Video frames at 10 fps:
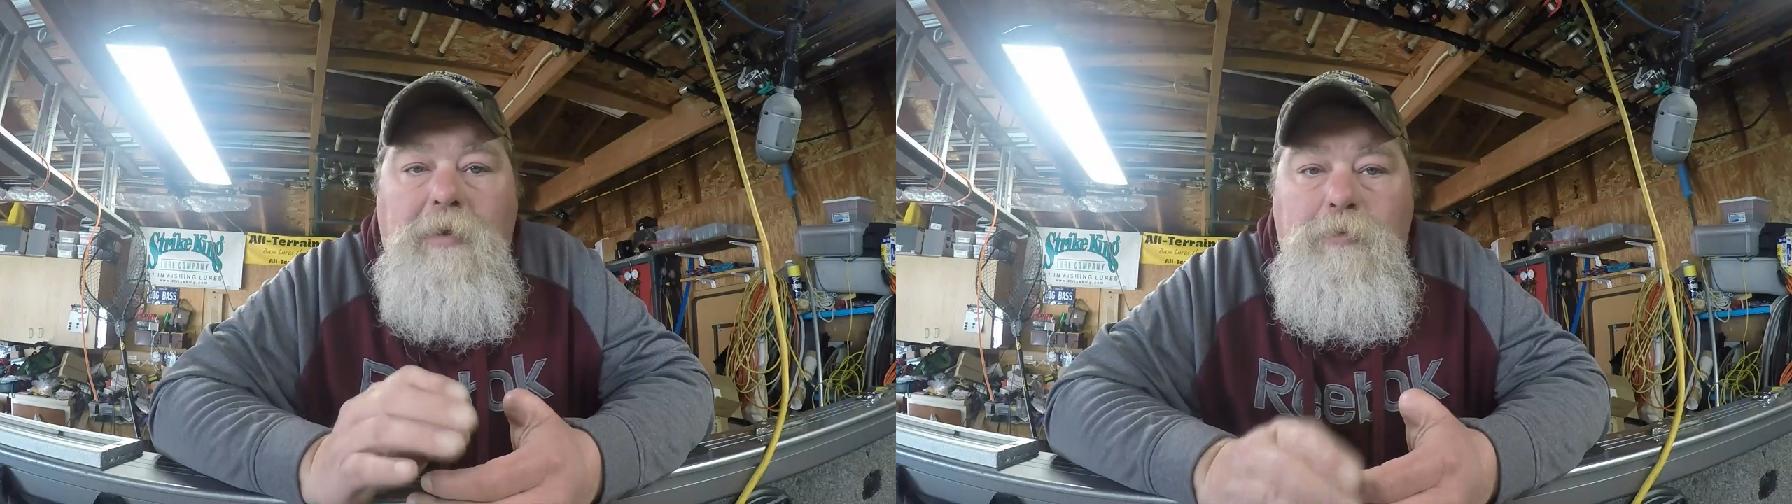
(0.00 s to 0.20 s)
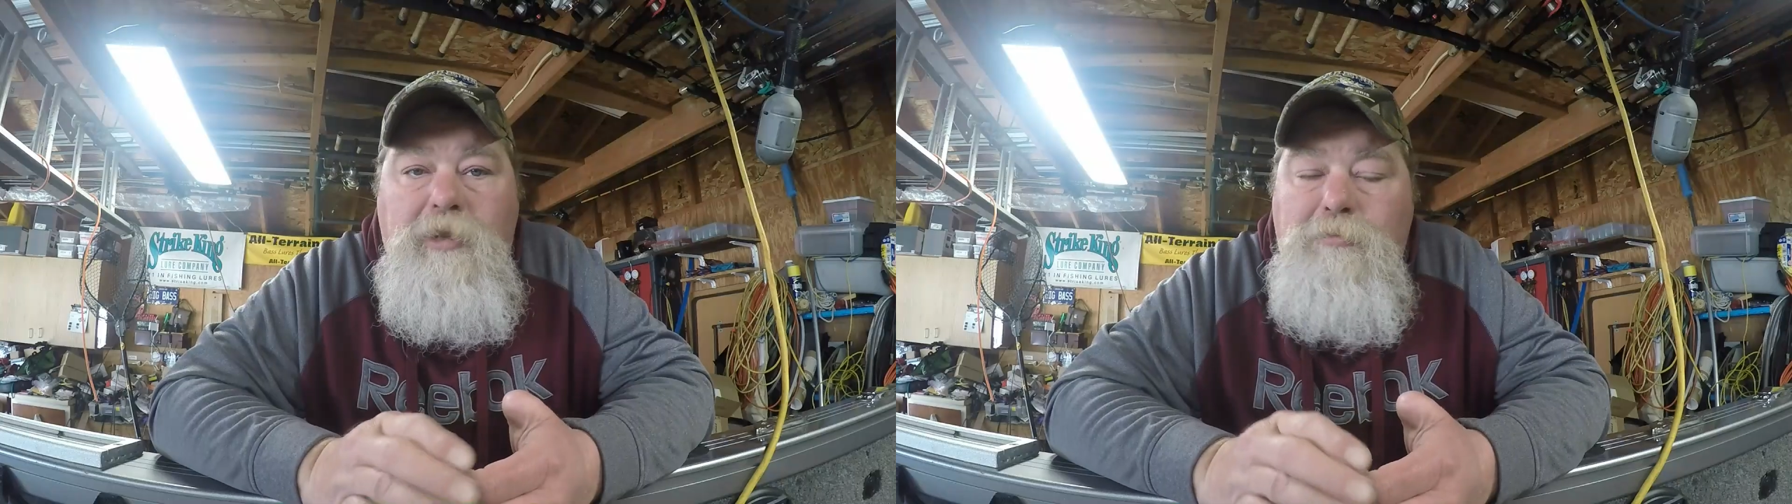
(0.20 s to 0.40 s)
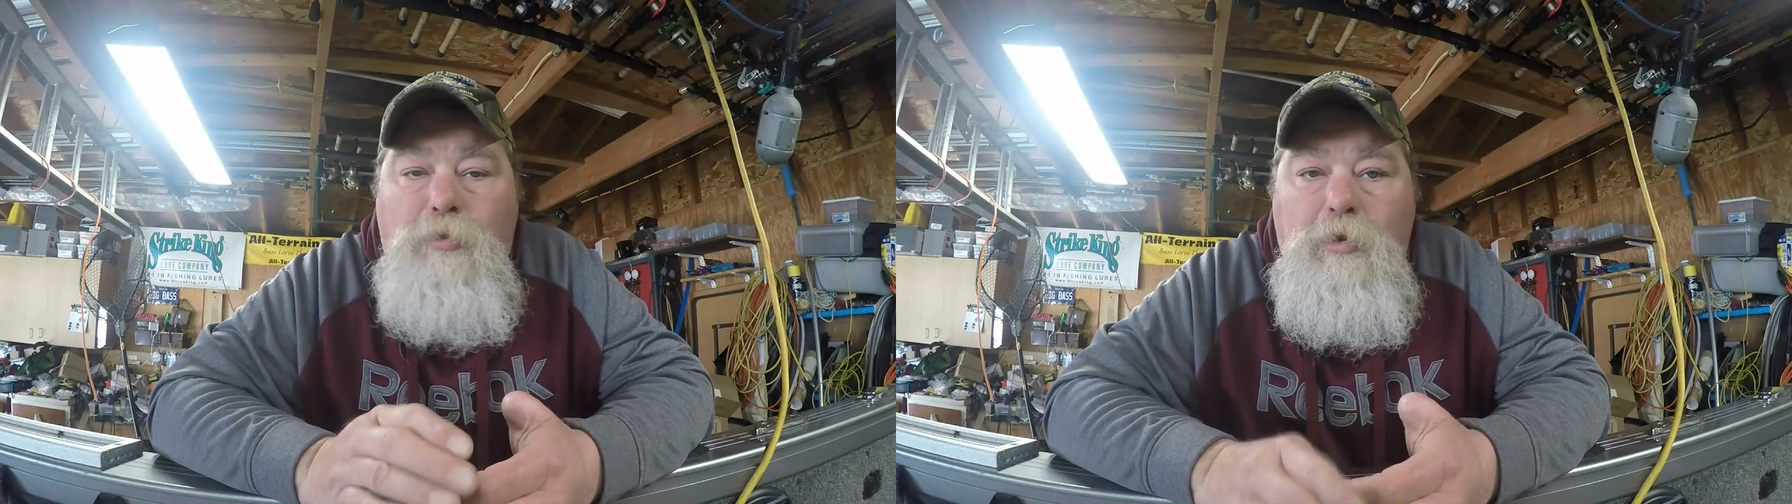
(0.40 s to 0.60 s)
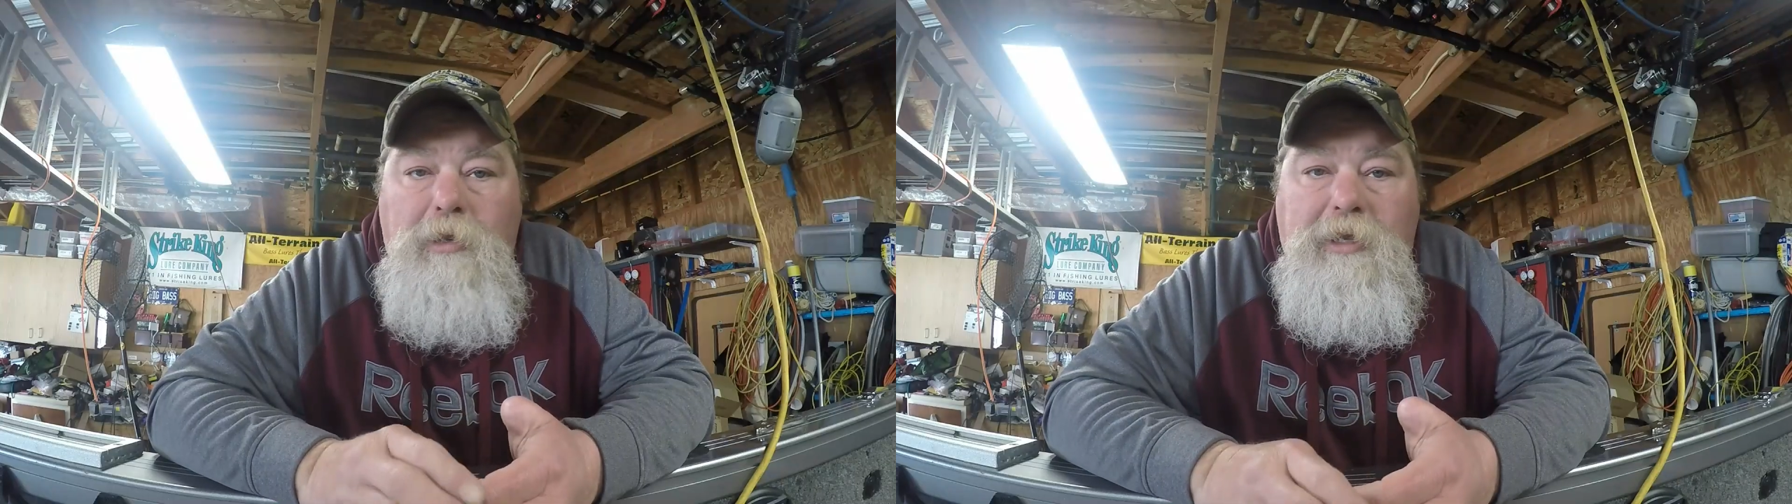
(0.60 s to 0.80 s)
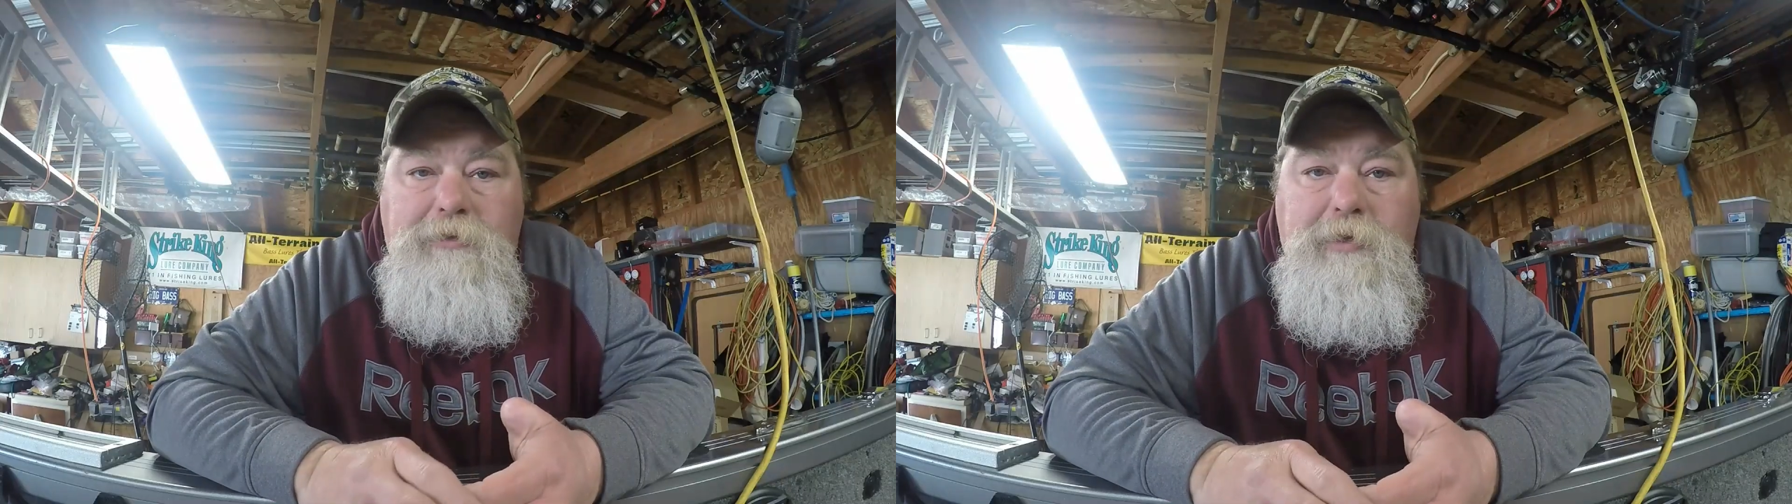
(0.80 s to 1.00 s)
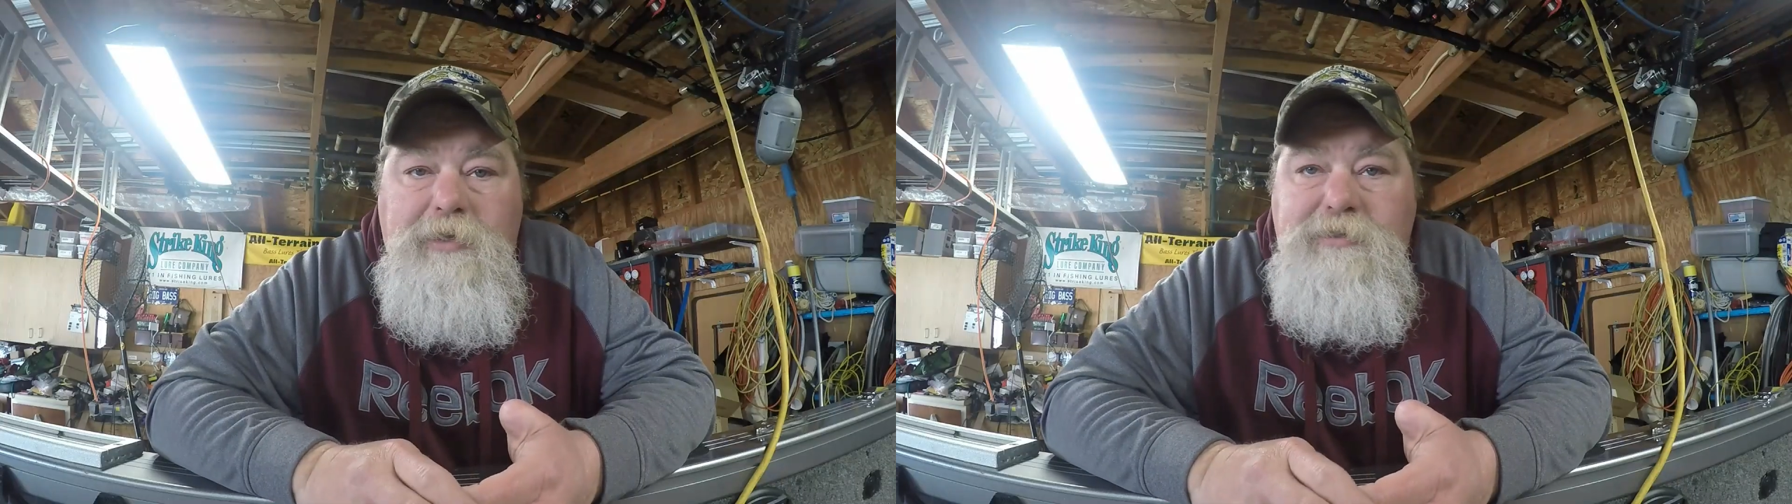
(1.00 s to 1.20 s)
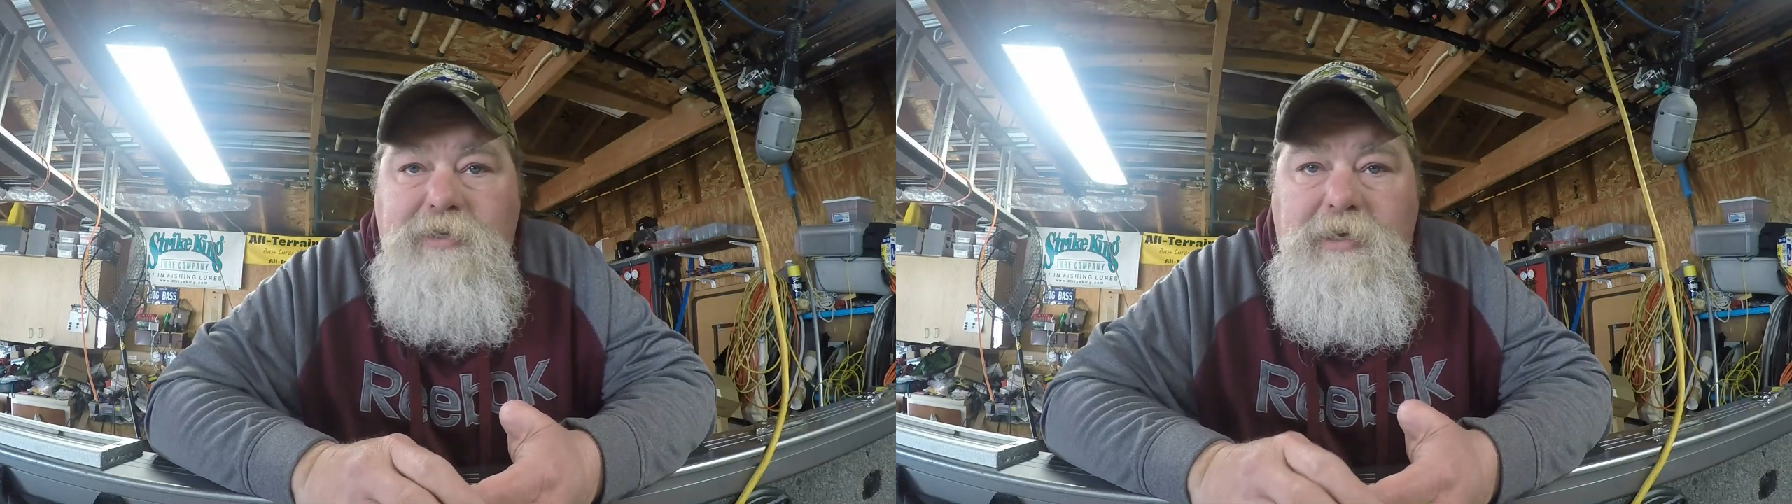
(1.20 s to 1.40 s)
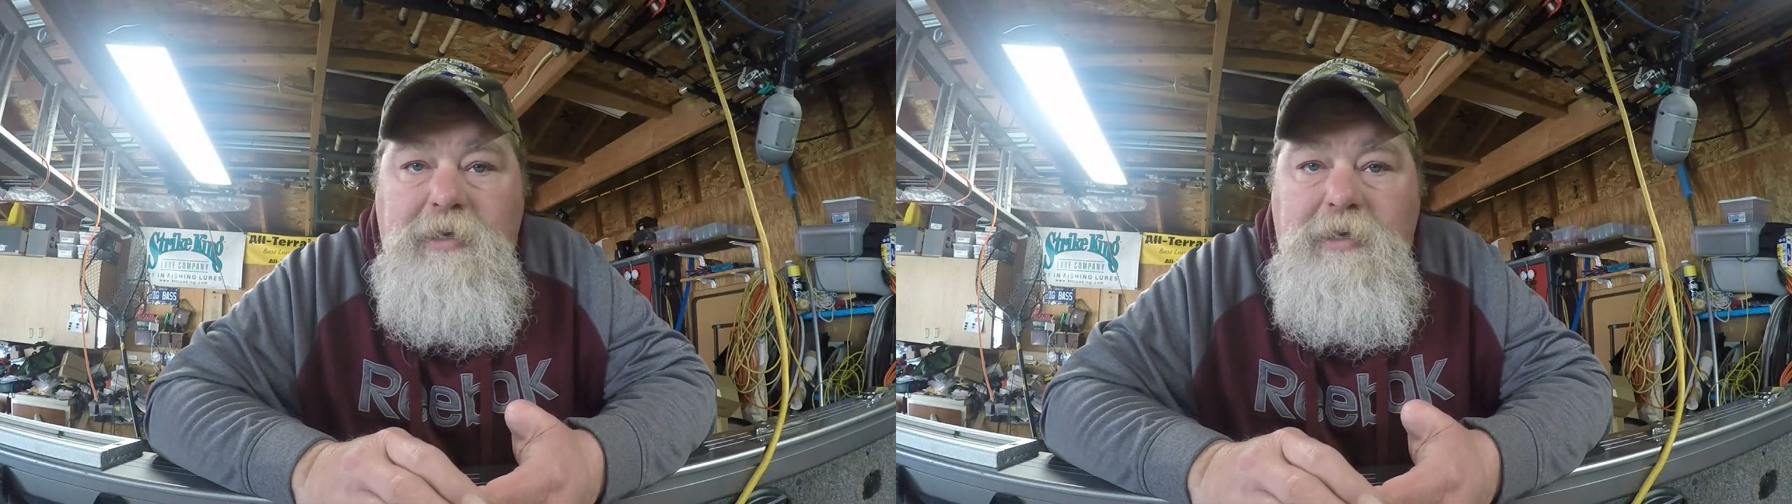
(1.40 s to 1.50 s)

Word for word: I'm running more electronics than